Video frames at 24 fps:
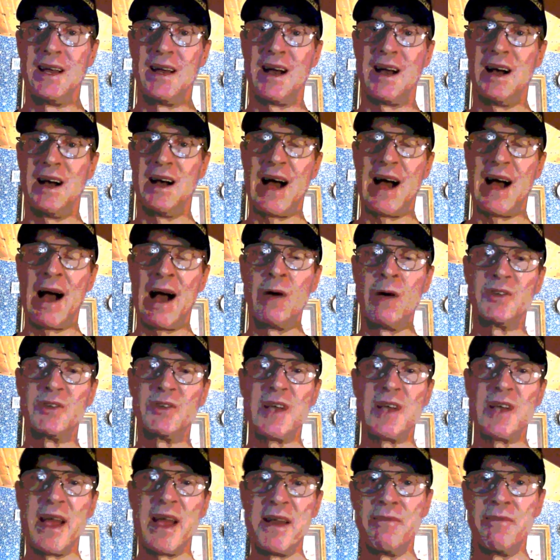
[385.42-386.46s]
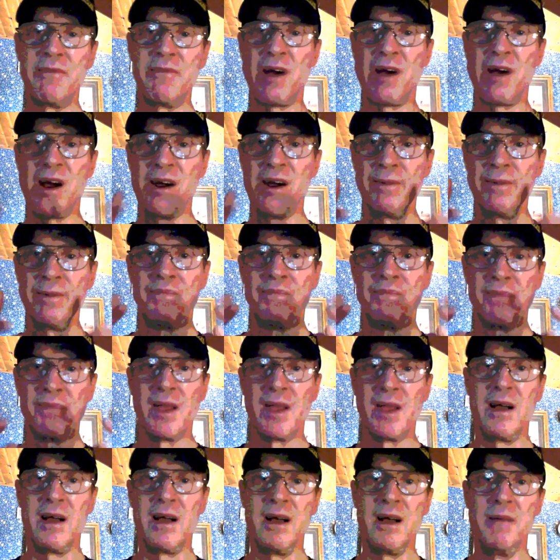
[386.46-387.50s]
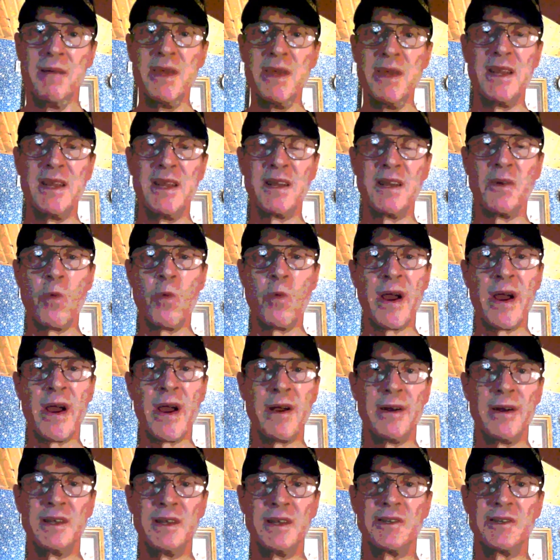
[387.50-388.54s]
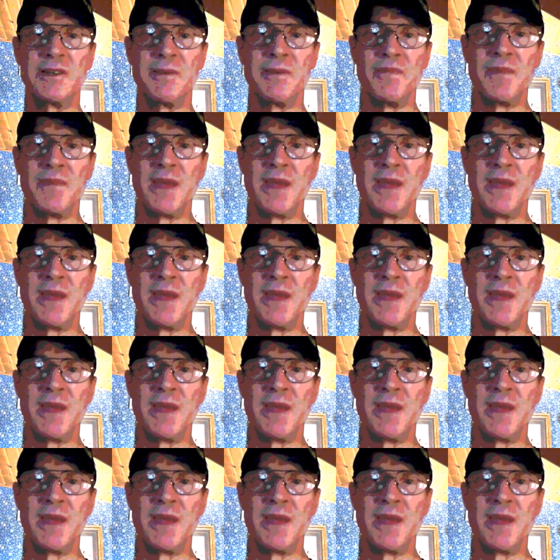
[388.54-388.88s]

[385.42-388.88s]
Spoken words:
outside of our immediate awareness